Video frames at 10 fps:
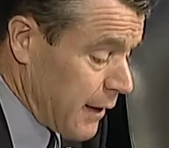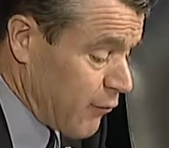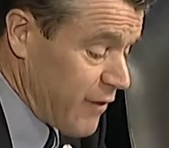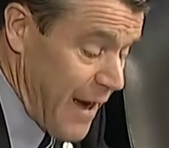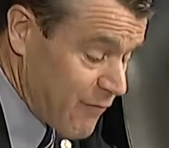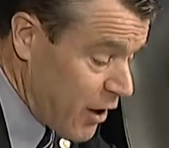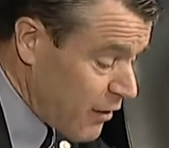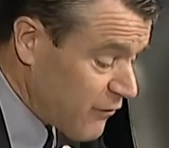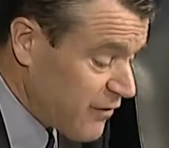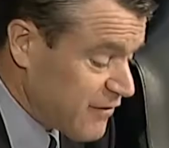We have
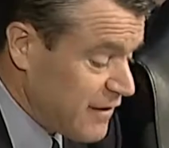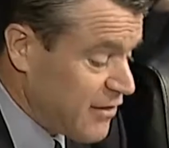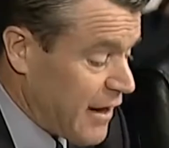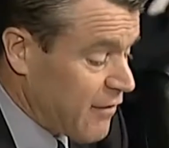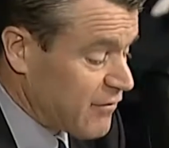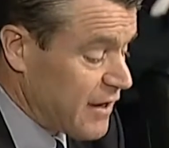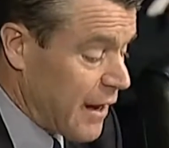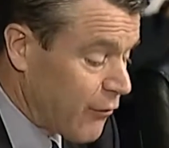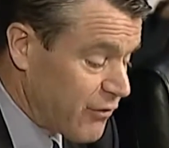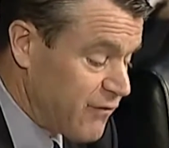160,000
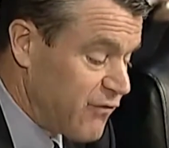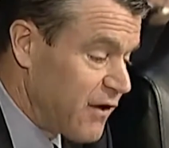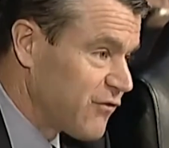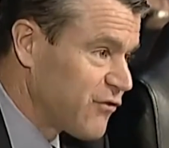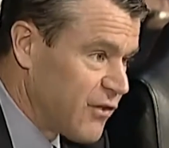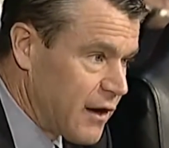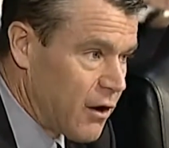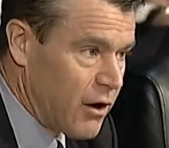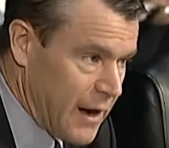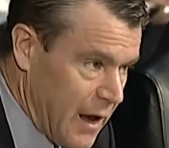healthy fish that
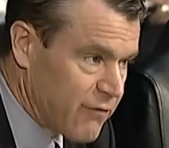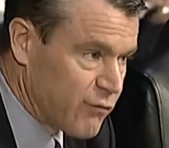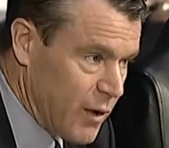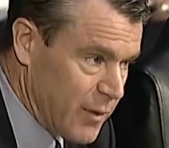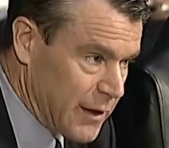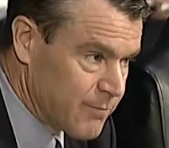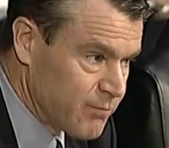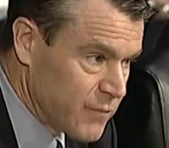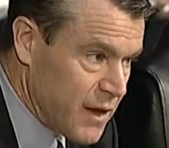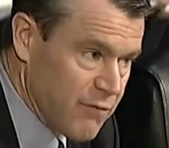are now swimming
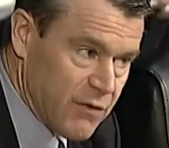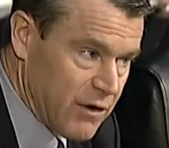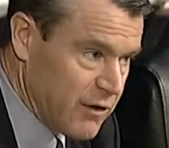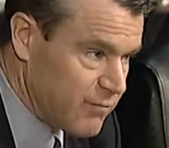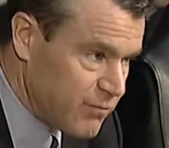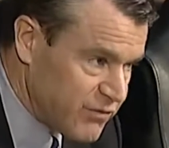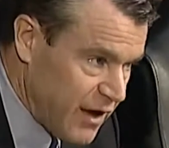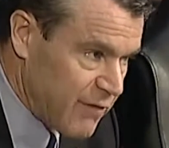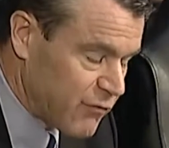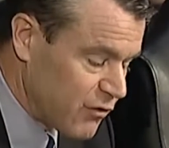in very
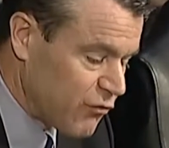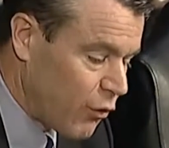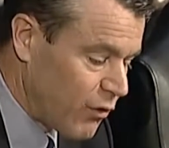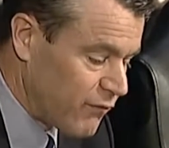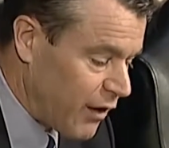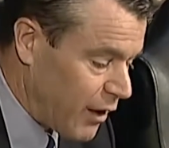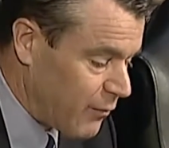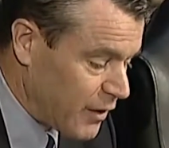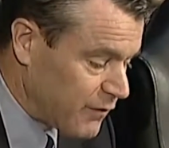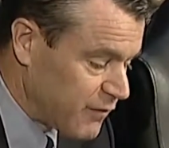safe, controlled
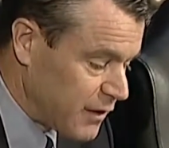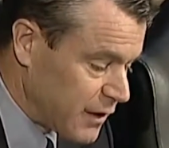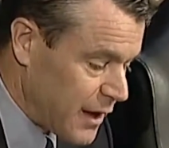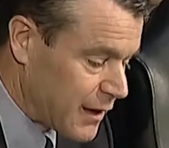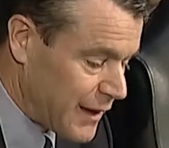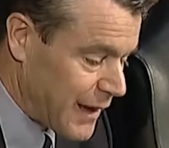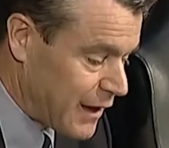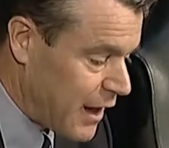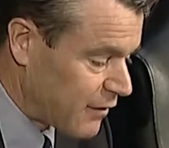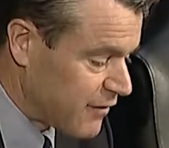environments in
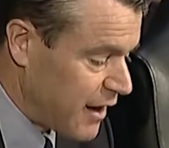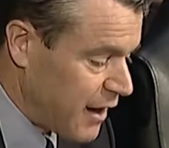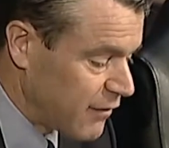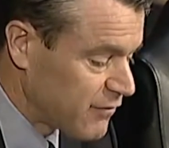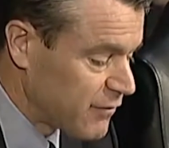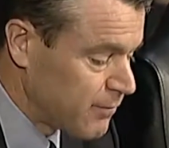landlocked tanks.